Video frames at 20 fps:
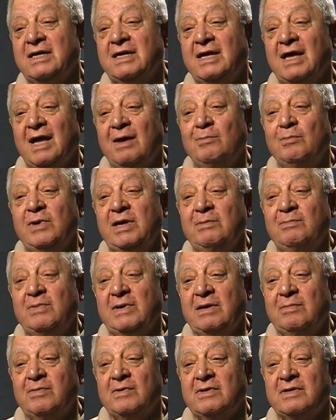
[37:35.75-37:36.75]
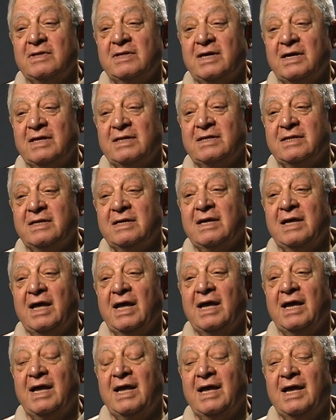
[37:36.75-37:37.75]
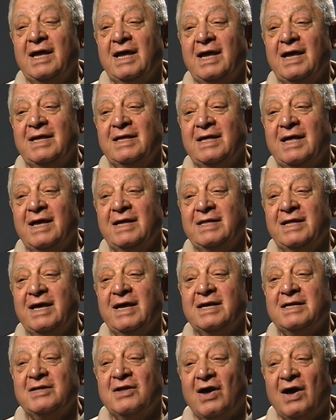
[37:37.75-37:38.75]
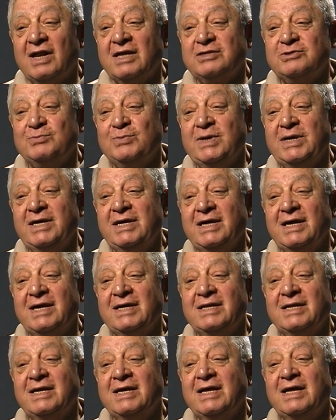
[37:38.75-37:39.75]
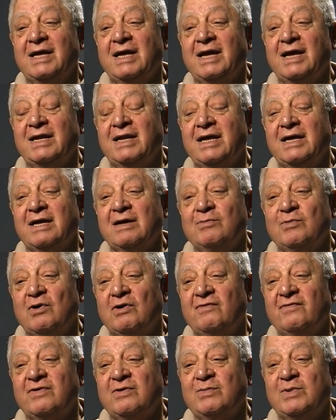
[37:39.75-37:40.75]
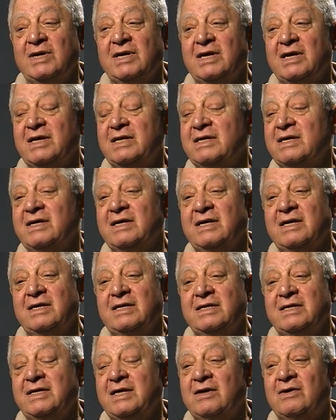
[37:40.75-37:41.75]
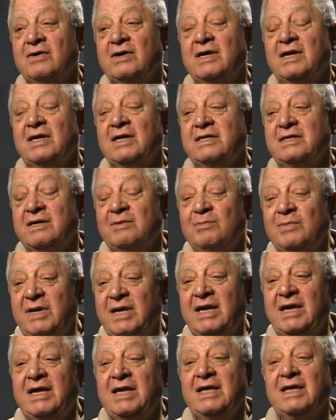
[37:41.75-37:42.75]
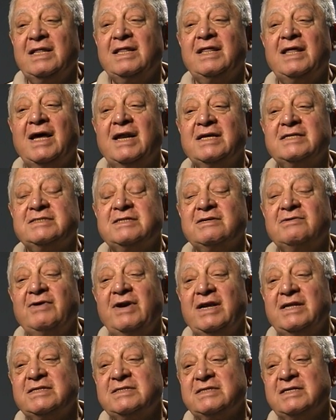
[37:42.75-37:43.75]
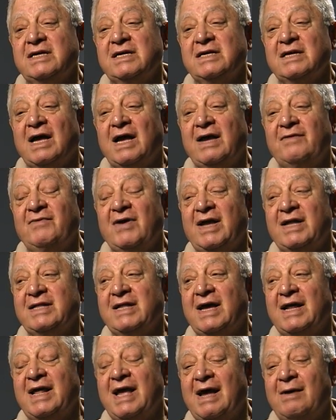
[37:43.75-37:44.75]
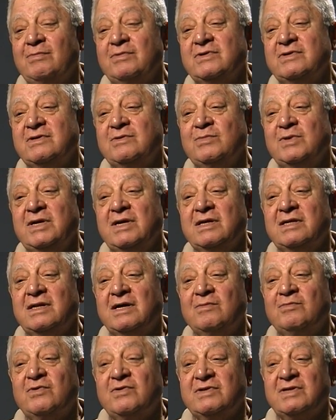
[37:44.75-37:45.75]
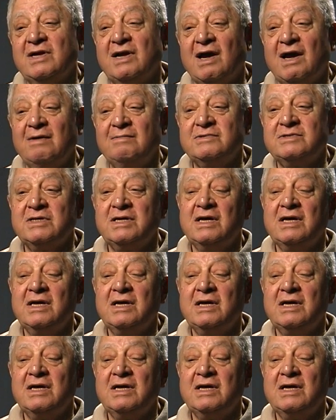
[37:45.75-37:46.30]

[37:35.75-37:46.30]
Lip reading: and meet people that and they acknowledge me and they come over to me and to me that is the greatest thing. I've had that happen to me a number of times.